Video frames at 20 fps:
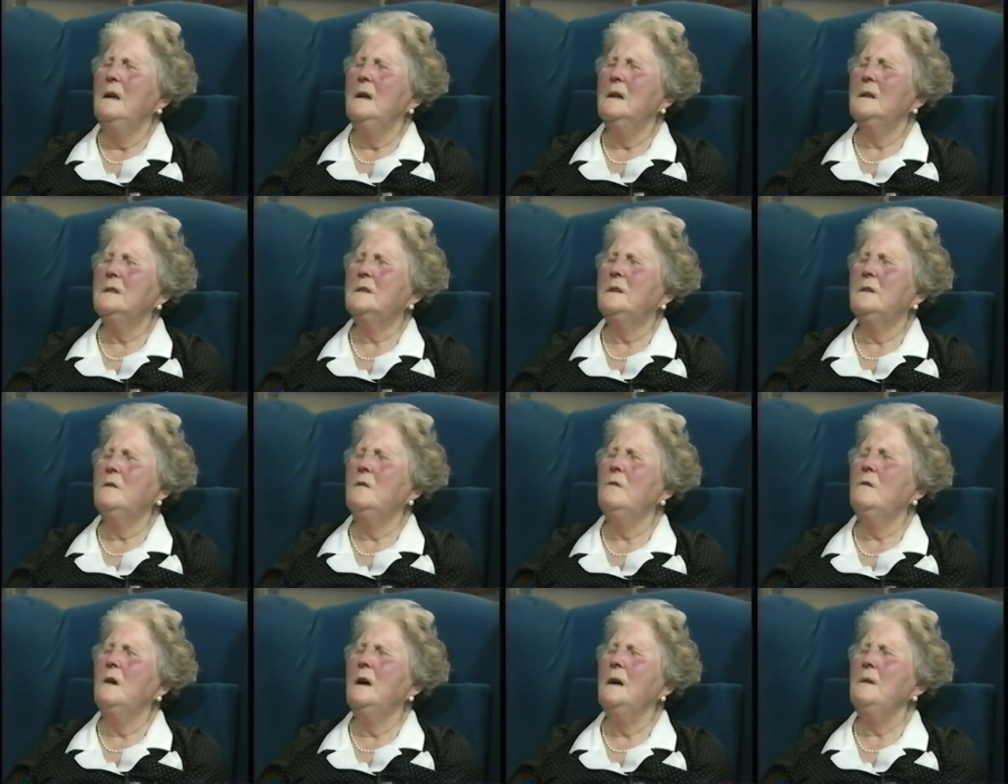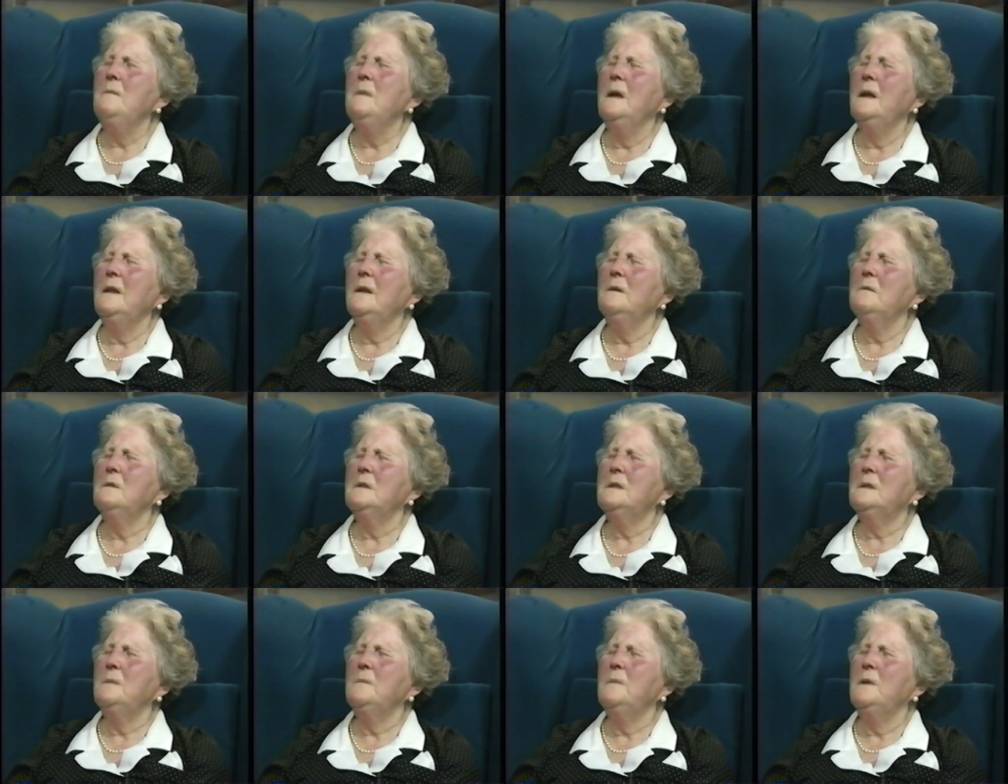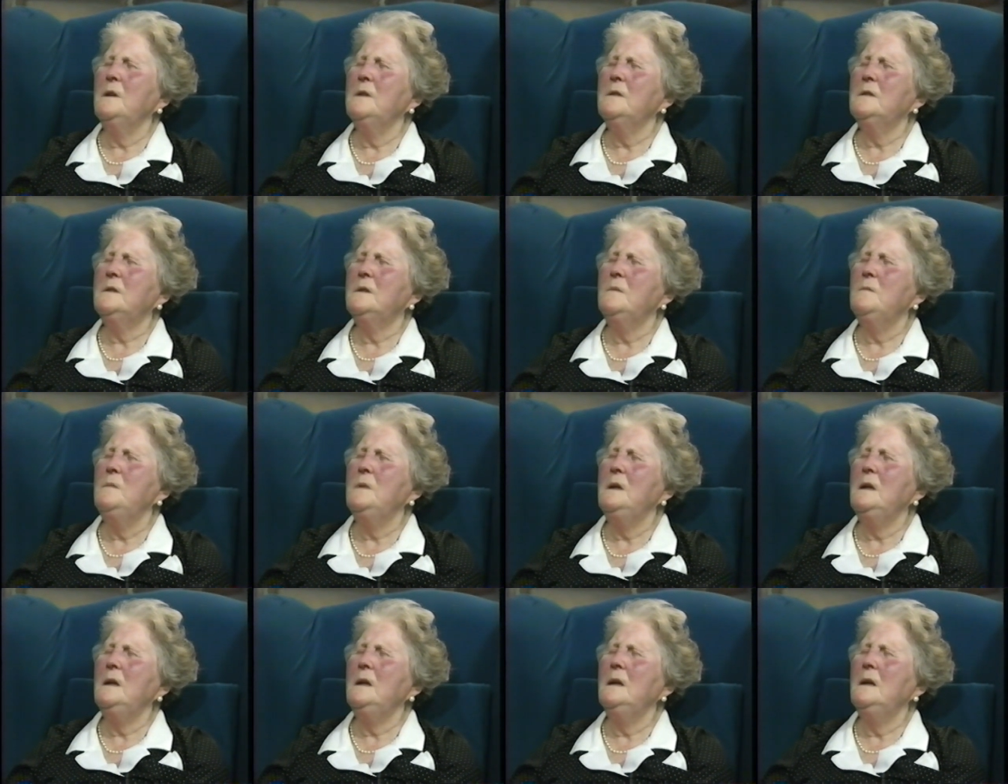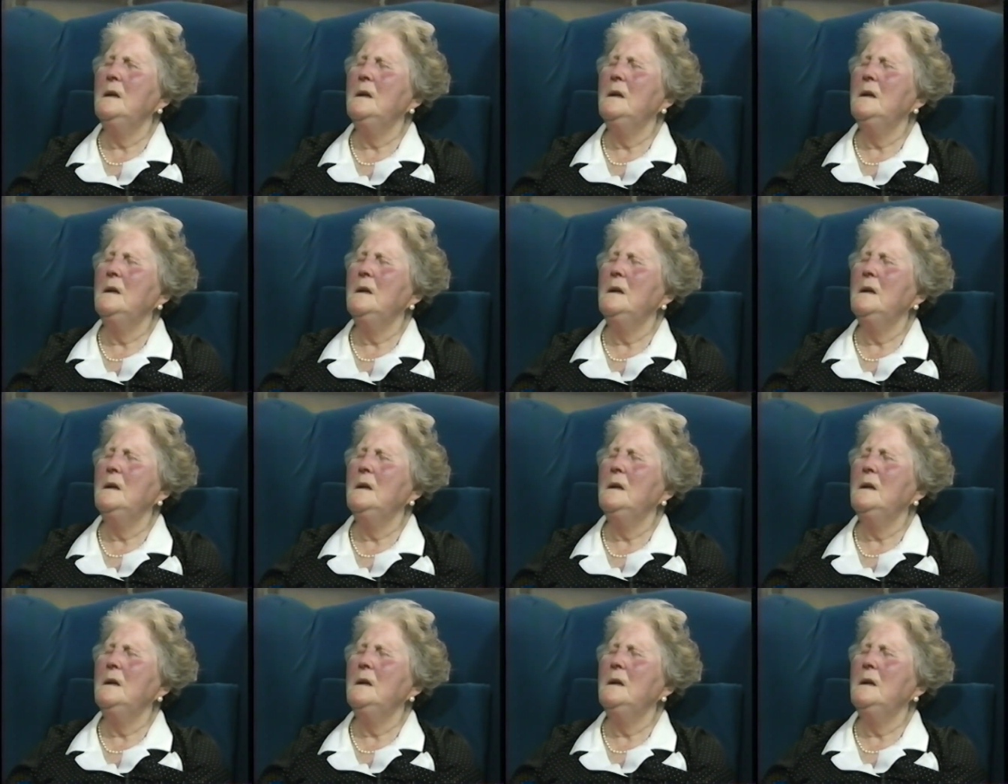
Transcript: as to who her mother was supposed to be.